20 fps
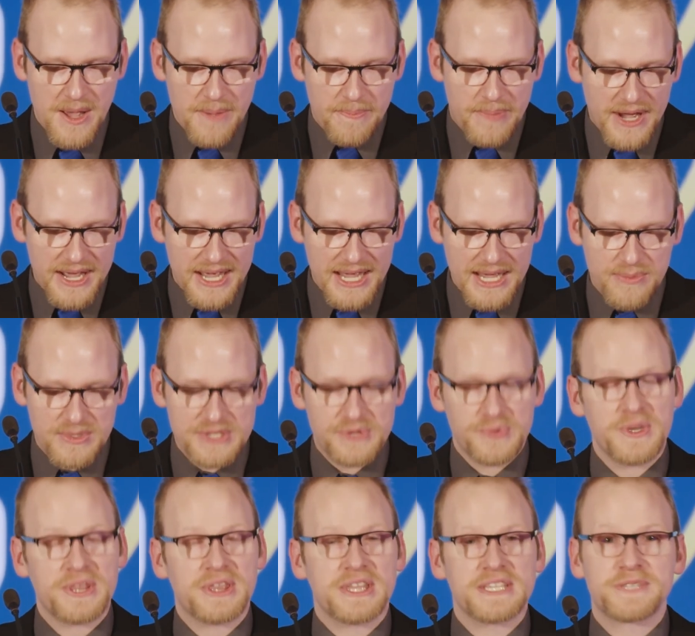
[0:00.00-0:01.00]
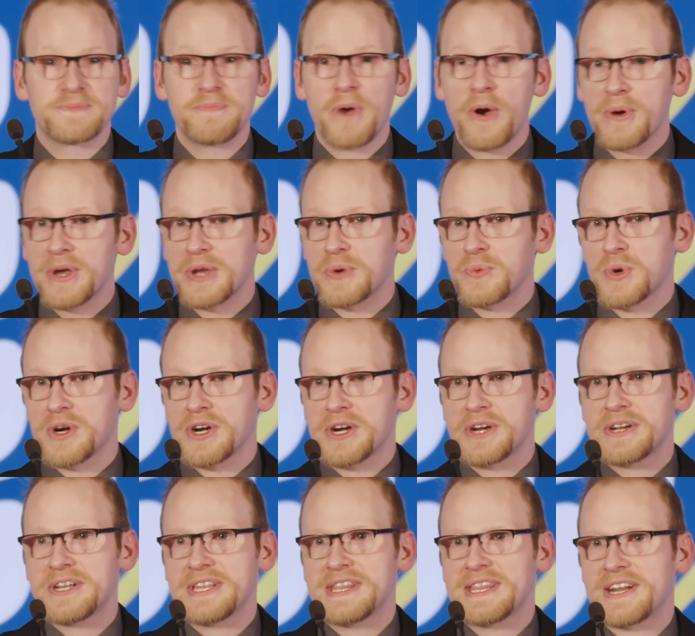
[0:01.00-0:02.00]
But it was with the spoken
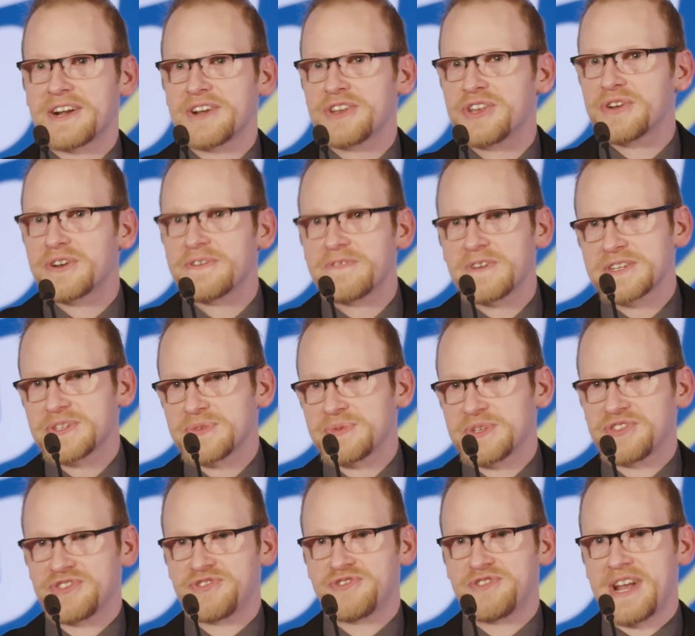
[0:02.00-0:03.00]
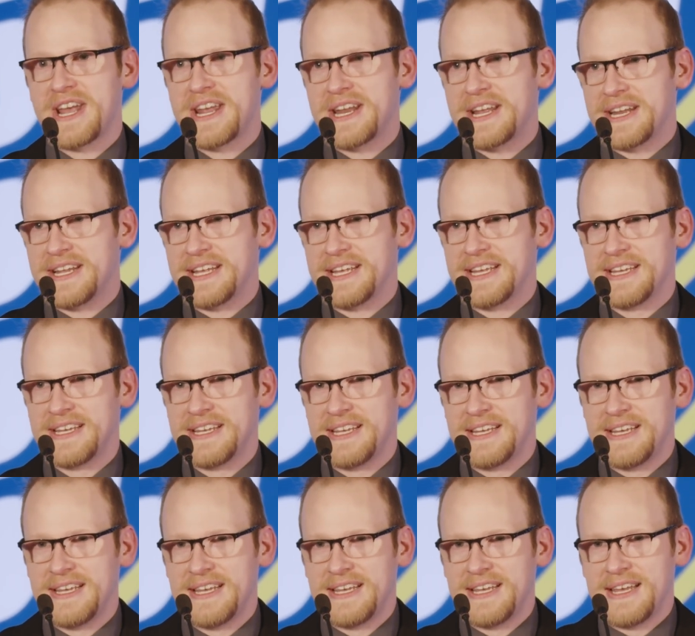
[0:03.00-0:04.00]
word that our universe was created.
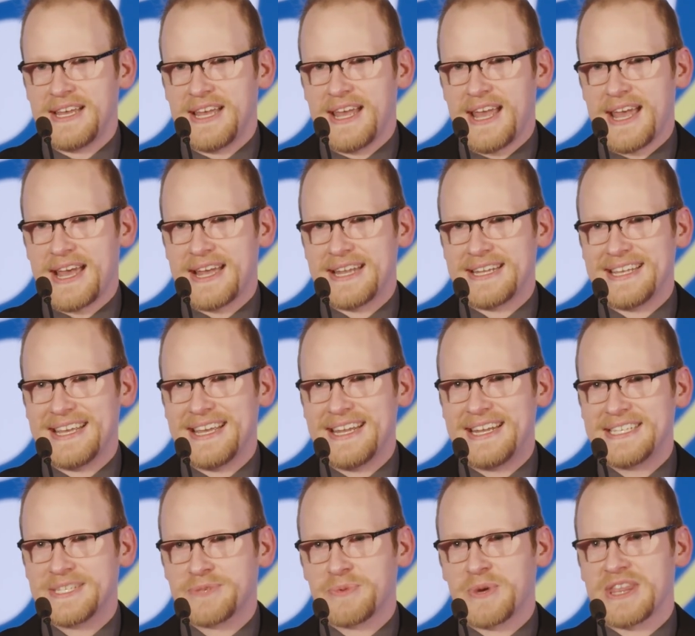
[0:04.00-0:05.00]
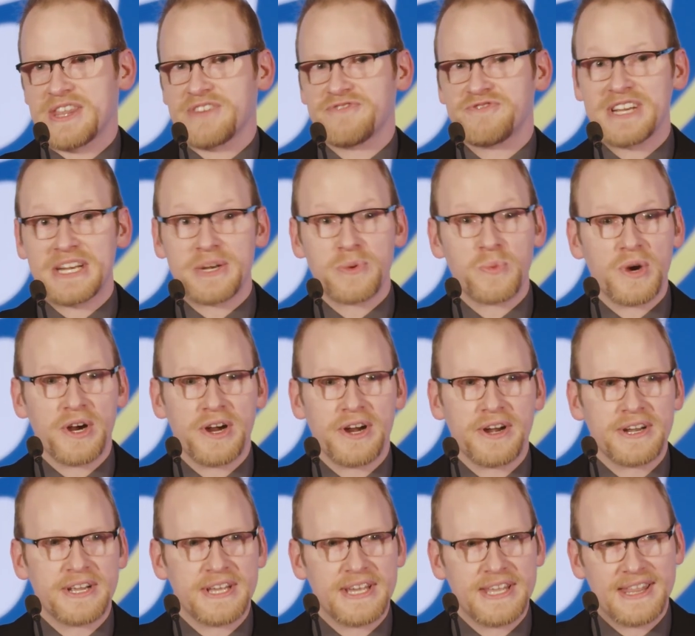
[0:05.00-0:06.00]
And it is with the written
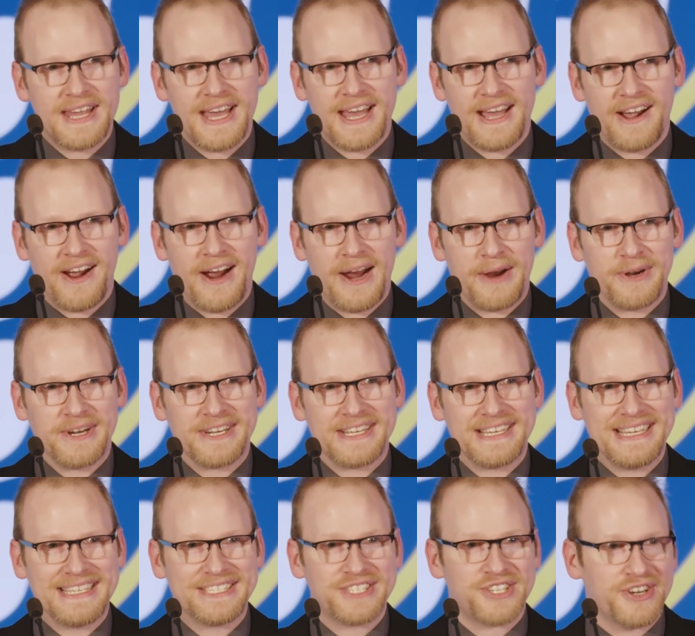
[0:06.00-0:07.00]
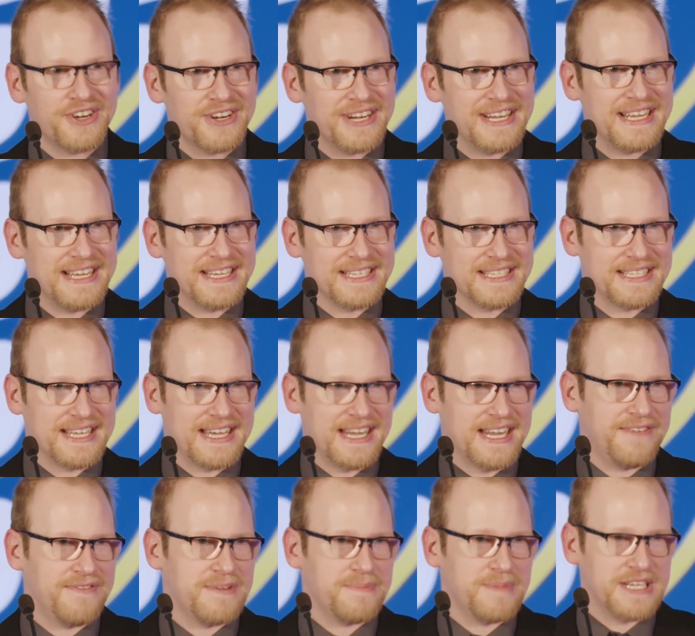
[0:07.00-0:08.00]
word that our eternities can
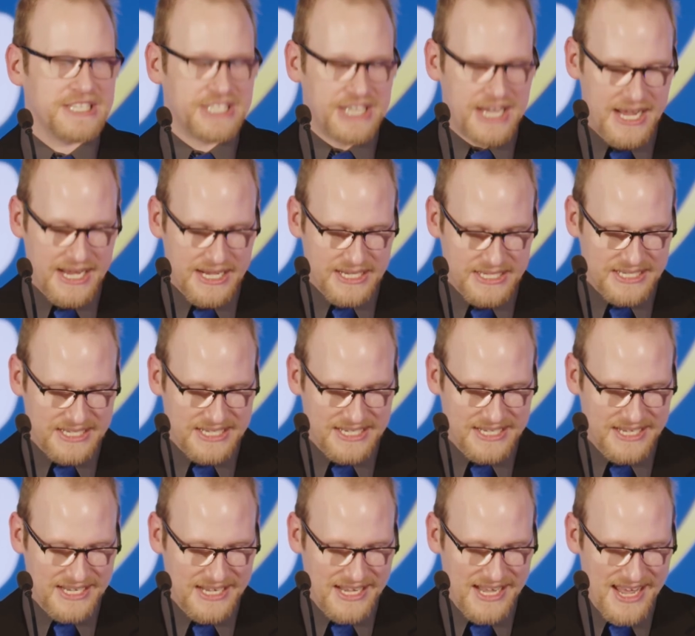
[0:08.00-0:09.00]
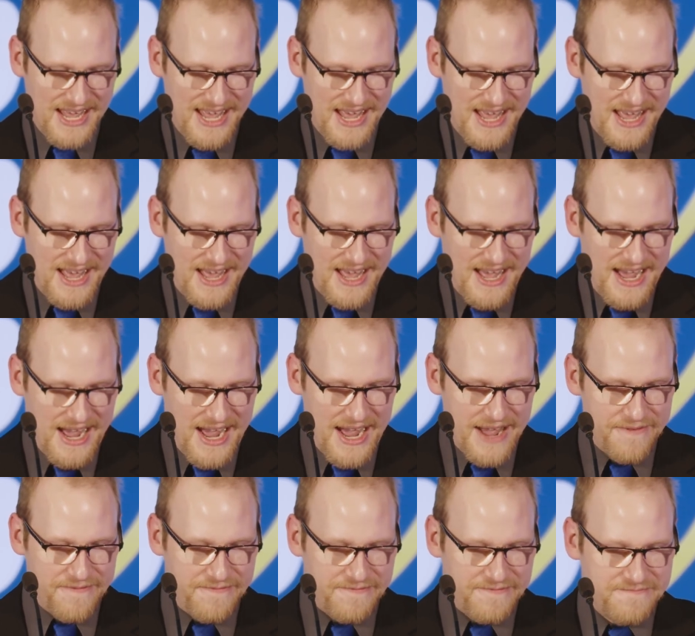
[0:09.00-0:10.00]
even be changed.
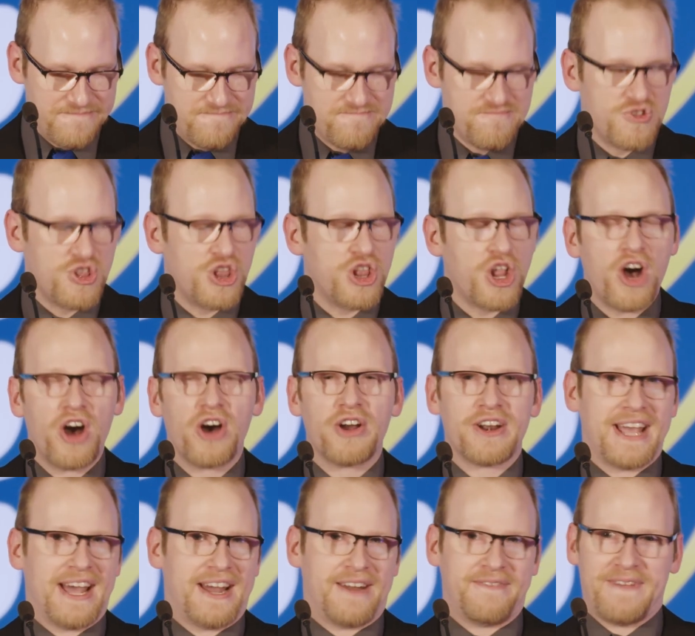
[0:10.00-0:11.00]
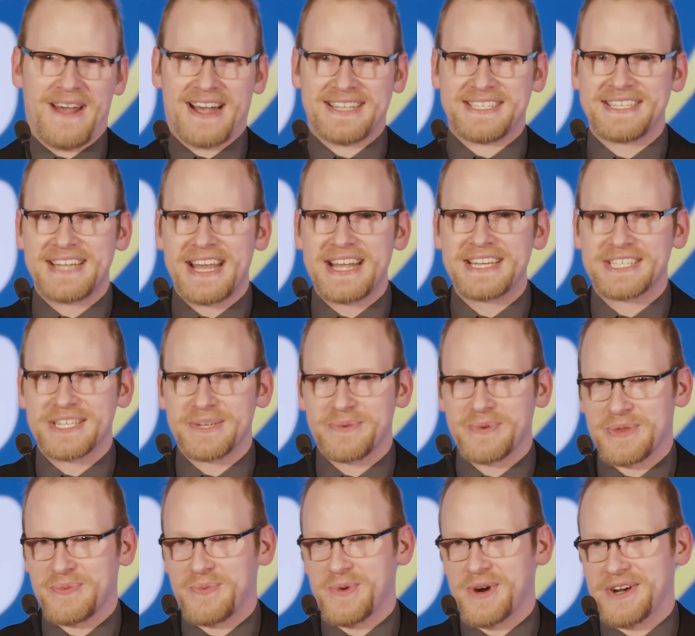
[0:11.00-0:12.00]
I've long had a fascination
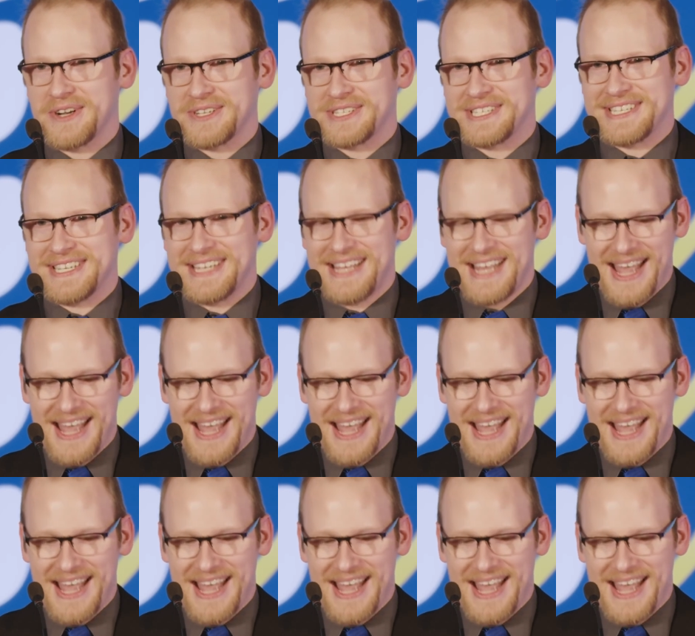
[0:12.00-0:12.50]
with words.